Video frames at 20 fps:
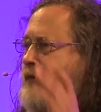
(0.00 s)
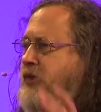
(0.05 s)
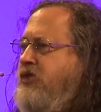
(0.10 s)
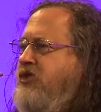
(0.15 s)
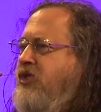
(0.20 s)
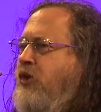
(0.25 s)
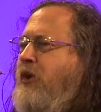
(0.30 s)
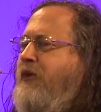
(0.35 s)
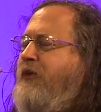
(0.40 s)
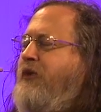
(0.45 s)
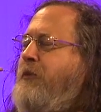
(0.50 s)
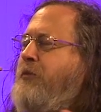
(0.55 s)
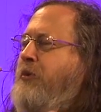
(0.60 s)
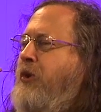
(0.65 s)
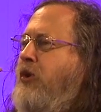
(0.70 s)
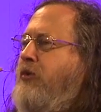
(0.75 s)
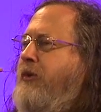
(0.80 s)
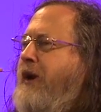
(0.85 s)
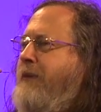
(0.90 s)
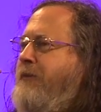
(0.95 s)
So if the
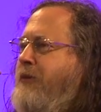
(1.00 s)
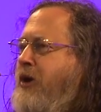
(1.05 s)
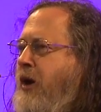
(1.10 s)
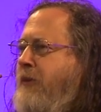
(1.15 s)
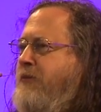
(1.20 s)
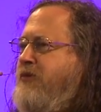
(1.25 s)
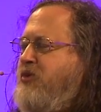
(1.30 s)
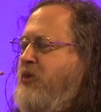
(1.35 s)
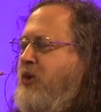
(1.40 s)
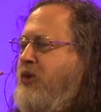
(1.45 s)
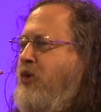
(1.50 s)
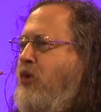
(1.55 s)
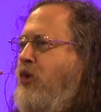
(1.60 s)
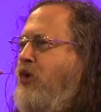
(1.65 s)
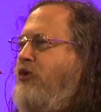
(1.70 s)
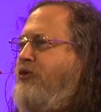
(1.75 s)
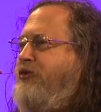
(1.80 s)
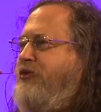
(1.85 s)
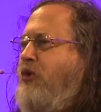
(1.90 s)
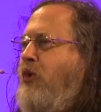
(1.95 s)
program comes with
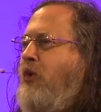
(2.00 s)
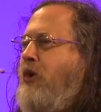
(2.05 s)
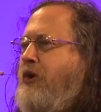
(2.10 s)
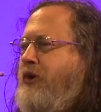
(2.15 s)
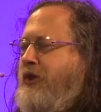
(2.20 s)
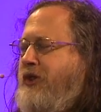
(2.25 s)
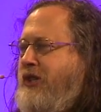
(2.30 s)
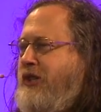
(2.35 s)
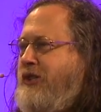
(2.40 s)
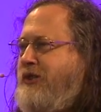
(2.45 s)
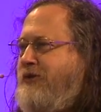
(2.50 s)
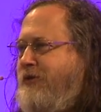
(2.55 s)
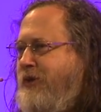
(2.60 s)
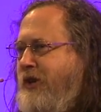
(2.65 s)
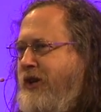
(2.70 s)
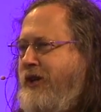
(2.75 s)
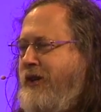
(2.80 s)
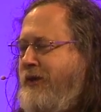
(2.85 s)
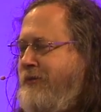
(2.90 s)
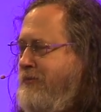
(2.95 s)
all 4 of these
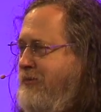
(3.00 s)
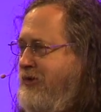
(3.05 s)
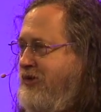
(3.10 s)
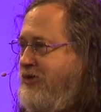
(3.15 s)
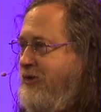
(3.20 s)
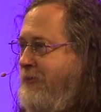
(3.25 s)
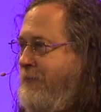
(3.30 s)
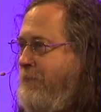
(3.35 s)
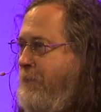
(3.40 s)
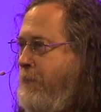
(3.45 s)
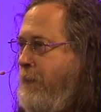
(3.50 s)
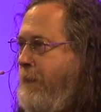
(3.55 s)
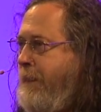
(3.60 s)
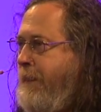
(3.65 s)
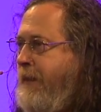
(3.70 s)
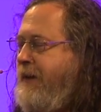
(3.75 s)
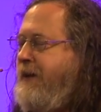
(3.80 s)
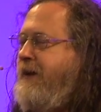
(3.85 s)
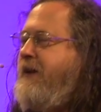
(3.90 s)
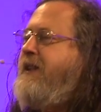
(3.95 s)
freedoms,
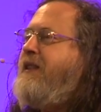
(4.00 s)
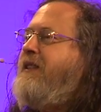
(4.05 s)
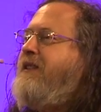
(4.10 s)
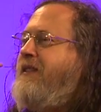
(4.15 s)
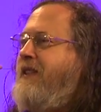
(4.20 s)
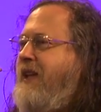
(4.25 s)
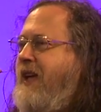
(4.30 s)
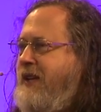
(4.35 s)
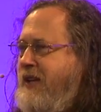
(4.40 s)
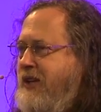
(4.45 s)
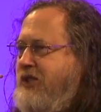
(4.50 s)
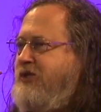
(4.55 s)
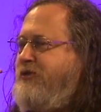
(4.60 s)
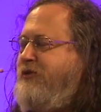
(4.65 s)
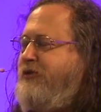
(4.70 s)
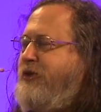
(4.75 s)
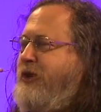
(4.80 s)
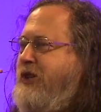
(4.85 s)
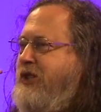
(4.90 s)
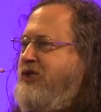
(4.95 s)
then it's
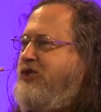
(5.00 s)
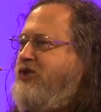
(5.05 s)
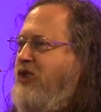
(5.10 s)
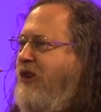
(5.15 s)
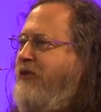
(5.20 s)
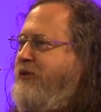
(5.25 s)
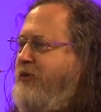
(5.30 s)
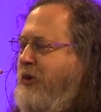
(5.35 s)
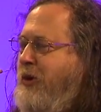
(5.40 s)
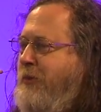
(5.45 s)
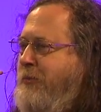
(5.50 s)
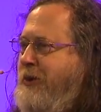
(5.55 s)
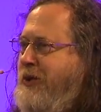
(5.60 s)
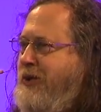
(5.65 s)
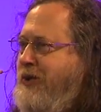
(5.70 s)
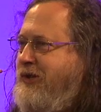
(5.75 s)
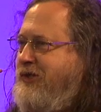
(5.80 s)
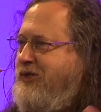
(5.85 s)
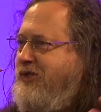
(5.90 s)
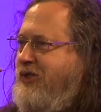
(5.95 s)
free software
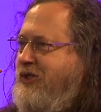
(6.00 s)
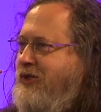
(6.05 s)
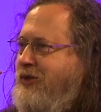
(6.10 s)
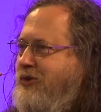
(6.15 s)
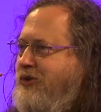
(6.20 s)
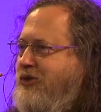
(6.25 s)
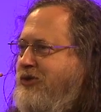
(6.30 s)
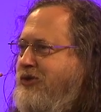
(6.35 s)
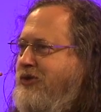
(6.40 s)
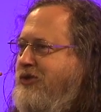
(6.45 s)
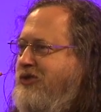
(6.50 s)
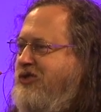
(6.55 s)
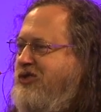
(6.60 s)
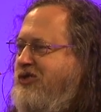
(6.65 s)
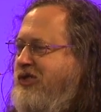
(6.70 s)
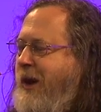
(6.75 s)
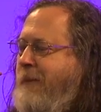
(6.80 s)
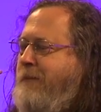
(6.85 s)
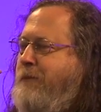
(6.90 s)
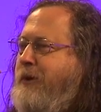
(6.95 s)
because the users
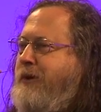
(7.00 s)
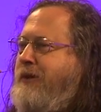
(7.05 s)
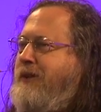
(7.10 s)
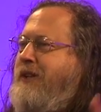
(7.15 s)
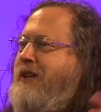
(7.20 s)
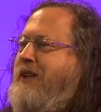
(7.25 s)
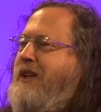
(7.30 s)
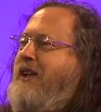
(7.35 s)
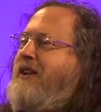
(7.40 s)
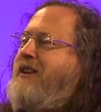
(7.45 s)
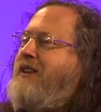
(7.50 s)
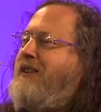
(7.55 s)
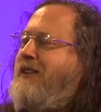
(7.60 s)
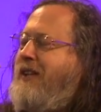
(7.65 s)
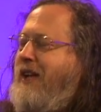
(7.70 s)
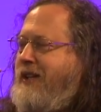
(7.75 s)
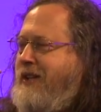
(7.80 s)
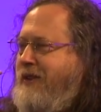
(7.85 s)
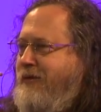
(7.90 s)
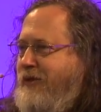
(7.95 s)
separately and
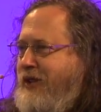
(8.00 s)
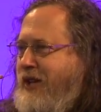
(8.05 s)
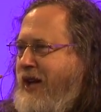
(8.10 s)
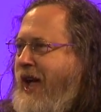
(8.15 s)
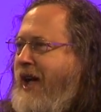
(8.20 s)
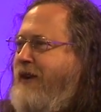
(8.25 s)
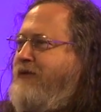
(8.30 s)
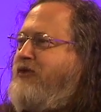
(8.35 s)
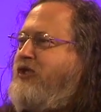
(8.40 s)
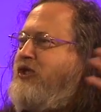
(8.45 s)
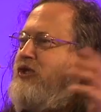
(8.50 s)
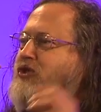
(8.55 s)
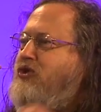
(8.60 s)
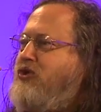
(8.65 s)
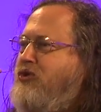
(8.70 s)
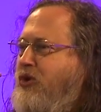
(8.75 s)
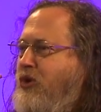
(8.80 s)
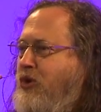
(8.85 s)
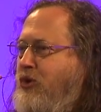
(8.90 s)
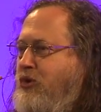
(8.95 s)
collectively have
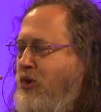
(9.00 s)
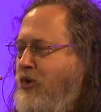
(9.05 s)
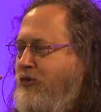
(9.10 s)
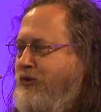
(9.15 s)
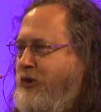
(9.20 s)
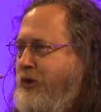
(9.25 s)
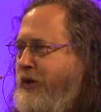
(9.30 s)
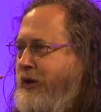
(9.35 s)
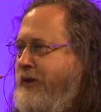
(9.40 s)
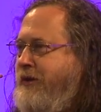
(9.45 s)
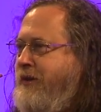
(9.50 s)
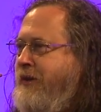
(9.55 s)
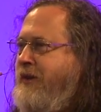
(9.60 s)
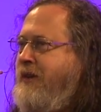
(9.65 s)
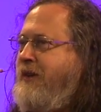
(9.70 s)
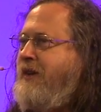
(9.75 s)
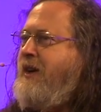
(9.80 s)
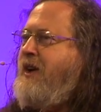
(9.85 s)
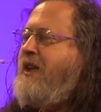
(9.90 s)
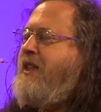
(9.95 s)
control over it.
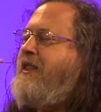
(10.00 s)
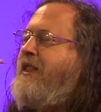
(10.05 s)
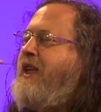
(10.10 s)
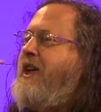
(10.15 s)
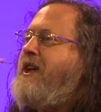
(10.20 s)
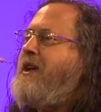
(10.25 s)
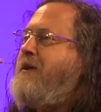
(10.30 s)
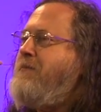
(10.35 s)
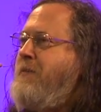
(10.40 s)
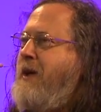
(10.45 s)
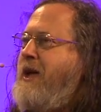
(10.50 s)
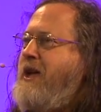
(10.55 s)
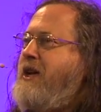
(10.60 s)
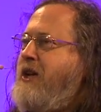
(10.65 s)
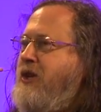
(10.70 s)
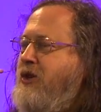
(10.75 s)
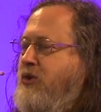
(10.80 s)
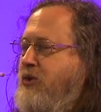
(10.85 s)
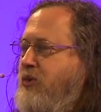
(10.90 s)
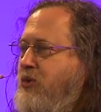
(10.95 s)
They can make
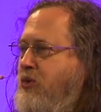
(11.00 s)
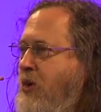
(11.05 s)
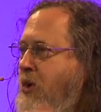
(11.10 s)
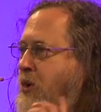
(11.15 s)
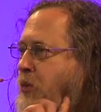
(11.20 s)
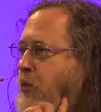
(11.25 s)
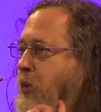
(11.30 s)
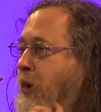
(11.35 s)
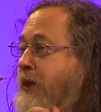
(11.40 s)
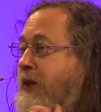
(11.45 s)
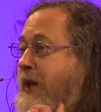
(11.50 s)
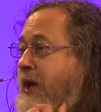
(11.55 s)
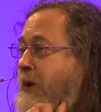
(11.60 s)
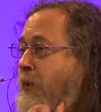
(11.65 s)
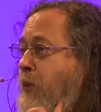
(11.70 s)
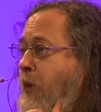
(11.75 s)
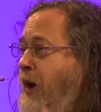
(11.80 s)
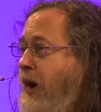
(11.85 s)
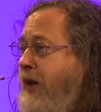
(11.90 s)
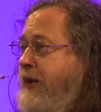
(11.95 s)
it do what they
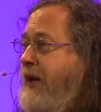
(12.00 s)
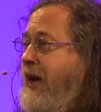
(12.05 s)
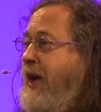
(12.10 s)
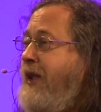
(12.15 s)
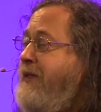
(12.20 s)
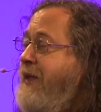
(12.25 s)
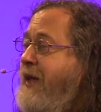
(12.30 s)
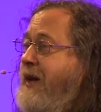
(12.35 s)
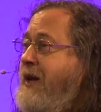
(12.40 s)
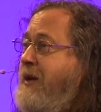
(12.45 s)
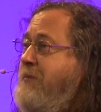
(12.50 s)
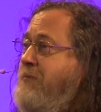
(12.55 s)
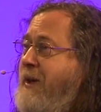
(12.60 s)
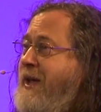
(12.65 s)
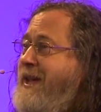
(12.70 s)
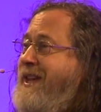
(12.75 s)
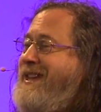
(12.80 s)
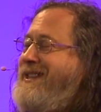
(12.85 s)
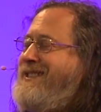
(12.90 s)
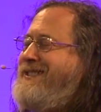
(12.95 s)
want, and they can
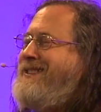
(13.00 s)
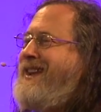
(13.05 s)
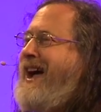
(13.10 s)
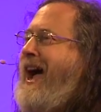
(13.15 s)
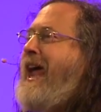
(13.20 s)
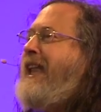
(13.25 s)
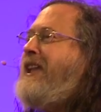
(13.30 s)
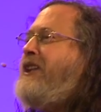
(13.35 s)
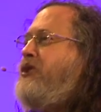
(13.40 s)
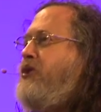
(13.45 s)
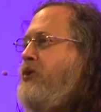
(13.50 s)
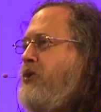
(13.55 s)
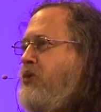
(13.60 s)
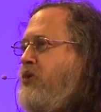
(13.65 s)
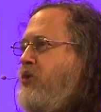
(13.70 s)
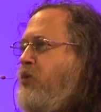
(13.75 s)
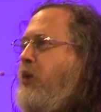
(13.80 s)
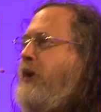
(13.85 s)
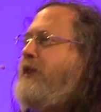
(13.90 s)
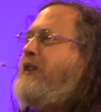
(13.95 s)
make it not do
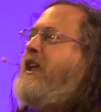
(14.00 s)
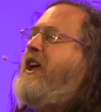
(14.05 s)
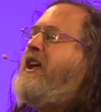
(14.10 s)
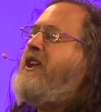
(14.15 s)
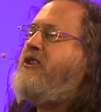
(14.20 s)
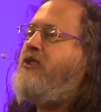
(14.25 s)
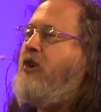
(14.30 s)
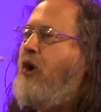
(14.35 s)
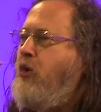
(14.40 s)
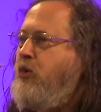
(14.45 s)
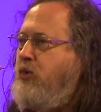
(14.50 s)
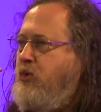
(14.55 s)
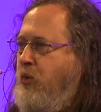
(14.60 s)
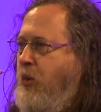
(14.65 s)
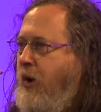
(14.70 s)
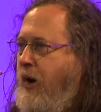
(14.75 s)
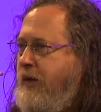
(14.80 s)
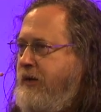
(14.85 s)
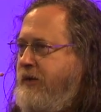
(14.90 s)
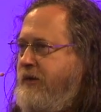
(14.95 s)
what they don't
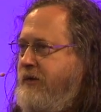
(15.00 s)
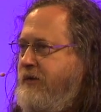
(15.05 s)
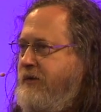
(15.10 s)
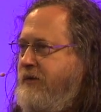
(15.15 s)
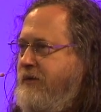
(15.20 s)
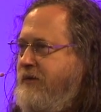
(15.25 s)
want.